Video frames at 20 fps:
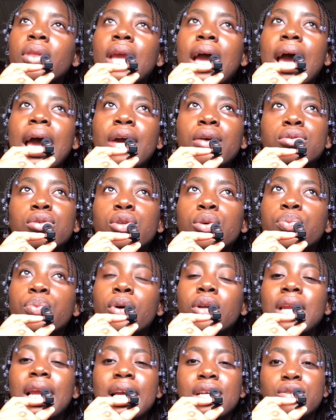I also
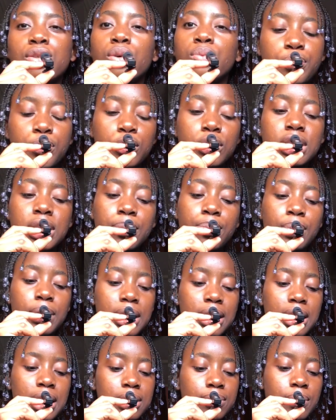bought like some beauty
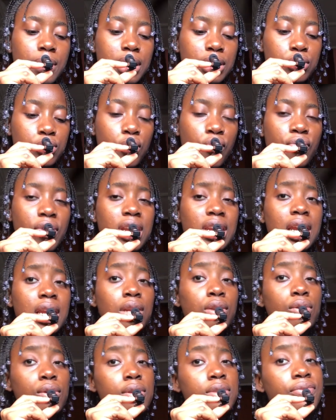blenders myself, and then
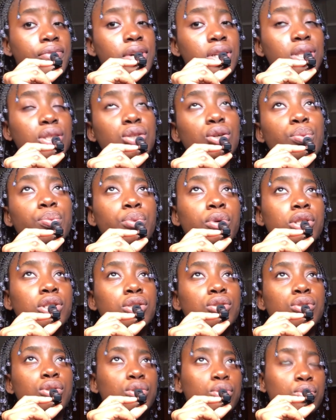there was foundation brush
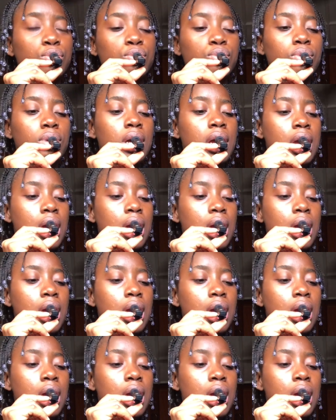in school.